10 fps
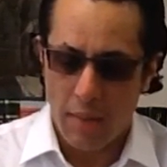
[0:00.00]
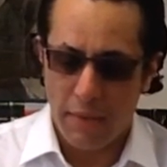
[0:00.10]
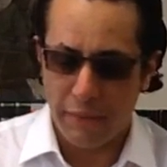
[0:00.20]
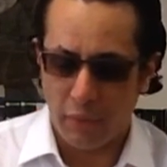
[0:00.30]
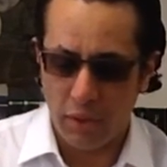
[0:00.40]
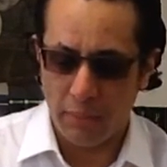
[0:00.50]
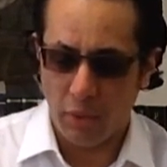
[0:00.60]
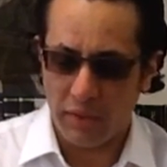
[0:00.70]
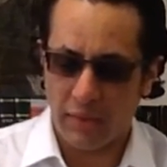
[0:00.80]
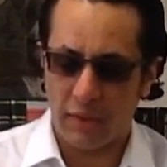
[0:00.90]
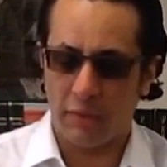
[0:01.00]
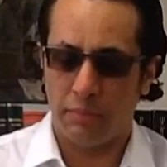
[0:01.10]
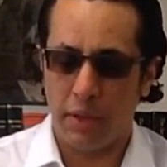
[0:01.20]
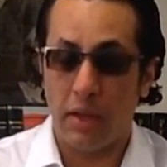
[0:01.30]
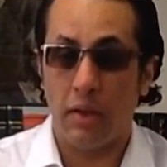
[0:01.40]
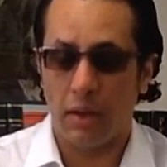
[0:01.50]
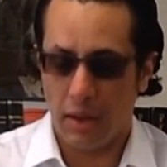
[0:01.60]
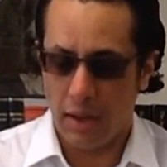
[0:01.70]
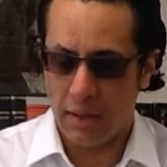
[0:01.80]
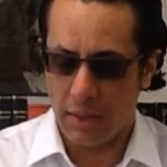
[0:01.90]
Before the voice can speak
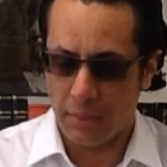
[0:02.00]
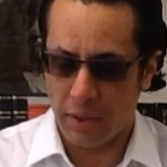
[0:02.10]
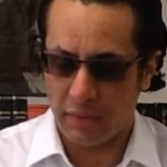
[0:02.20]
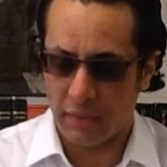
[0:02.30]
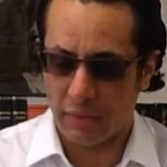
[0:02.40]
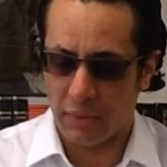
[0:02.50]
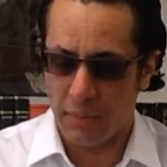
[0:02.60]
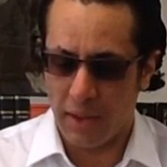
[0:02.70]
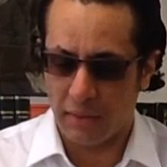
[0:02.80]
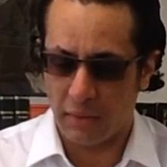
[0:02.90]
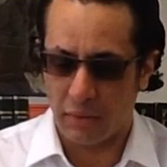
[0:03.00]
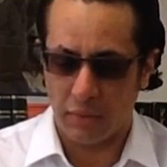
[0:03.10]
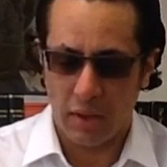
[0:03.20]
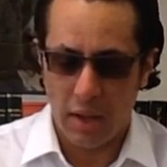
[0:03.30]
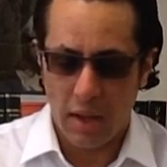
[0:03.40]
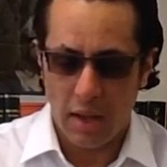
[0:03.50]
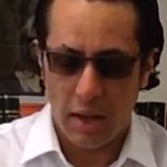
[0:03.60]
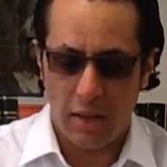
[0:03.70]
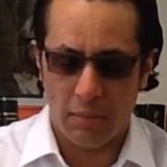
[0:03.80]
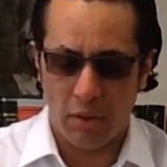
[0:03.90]
in the presence of the masters,
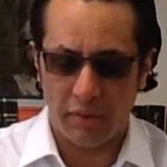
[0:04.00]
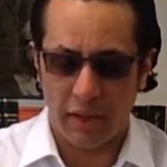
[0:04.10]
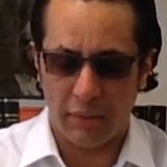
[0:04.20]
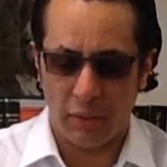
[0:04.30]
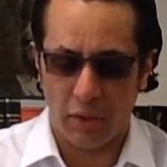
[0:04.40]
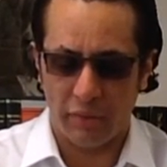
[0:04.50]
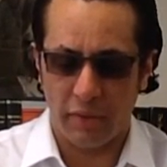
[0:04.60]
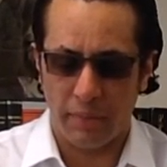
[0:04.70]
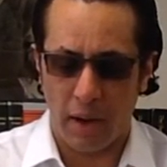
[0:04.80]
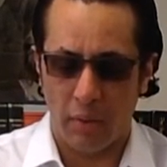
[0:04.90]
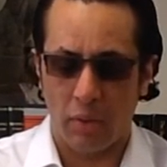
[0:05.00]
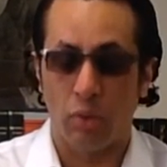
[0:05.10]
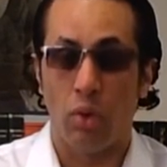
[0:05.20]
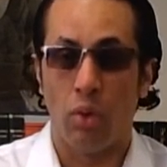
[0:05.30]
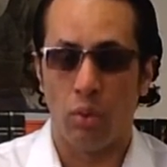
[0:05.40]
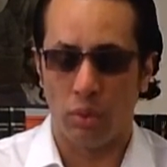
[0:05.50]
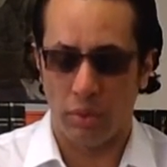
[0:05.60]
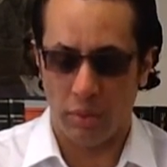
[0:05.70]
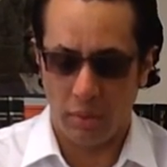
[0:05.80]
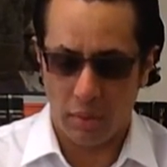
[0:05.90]
it must have lost the power to
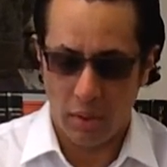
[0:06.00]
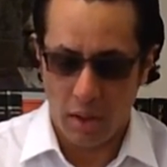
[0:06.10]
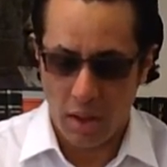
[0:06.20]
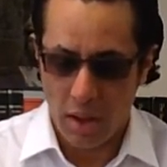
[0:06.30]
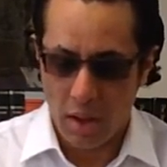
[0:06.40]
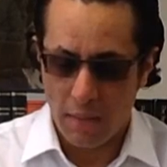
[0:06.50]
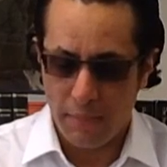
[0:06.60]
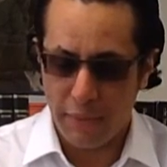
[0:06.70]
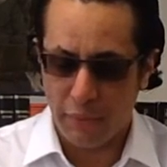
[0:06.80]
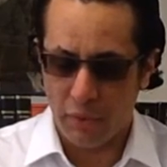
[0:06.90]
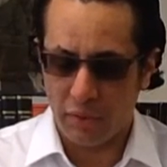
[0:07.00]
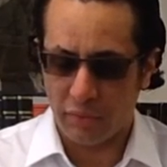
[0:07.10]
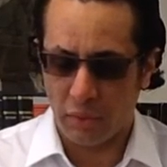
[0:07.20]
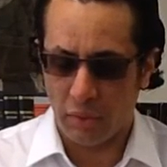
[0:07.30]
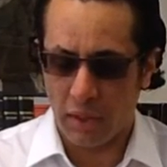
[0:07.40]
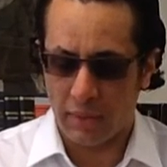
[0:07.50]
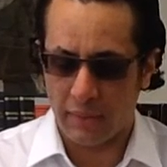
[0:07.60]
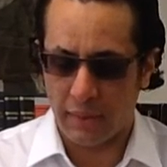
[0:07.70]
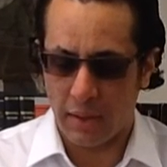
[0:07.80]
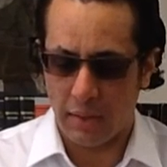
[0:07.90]
wound. Before the soul can
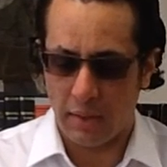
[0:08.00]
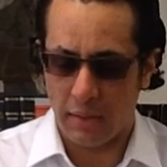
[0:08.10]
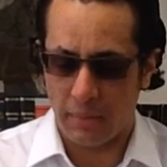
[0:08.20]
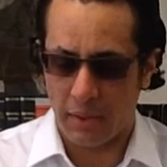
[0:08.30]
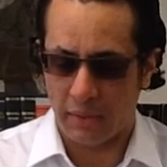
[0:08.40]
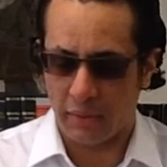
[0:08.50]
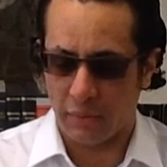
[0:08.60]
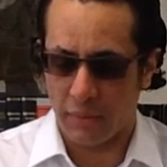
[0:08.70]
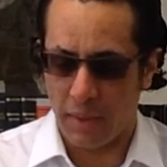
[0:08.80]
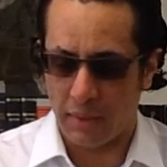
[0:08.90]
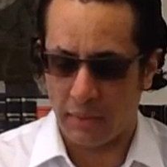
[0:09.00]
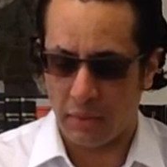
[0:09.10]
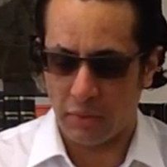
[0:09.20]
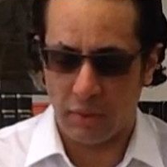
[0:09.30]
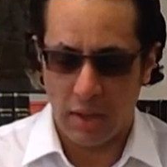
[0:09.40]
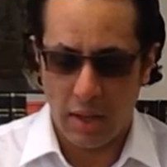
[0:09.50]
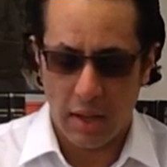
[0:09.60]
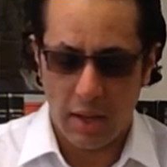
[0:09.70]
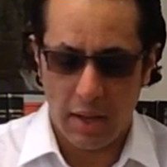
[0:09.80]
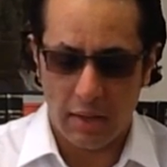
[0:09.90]
stand in the presence of the masters,
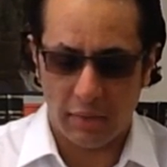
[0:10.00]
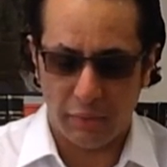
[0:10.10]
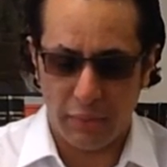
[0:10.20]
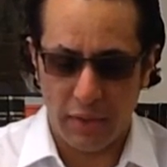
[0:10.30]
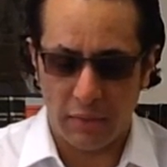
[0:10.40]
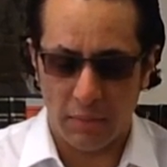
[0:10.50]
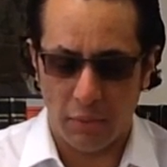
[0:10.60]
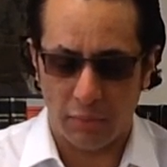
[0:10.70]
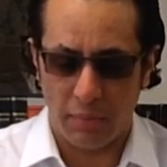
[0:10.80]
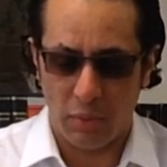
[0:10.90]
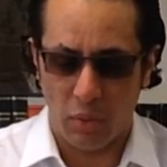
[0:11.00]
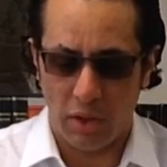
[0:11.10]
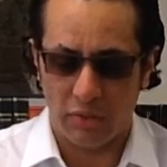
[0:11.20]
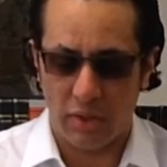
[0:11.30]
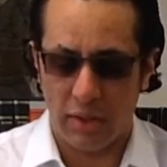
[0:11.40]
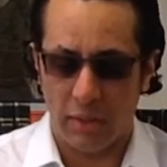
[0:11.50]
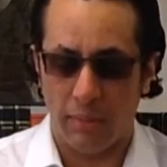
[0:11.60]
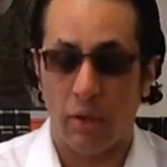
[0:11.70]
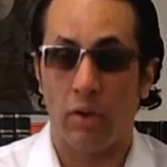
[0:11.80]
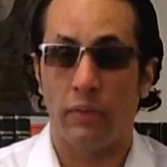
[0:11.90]
its feet must be washed in the
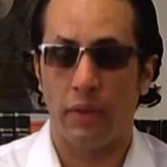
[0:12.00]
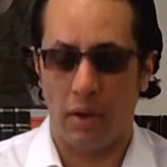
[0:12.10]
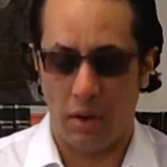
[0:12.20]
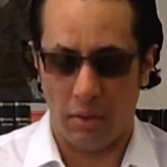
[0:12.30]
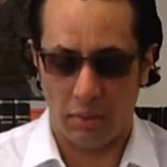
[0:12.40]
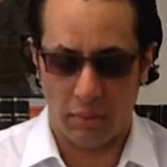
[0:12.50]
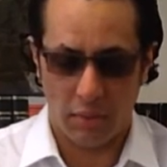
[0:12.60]
blood of the heart.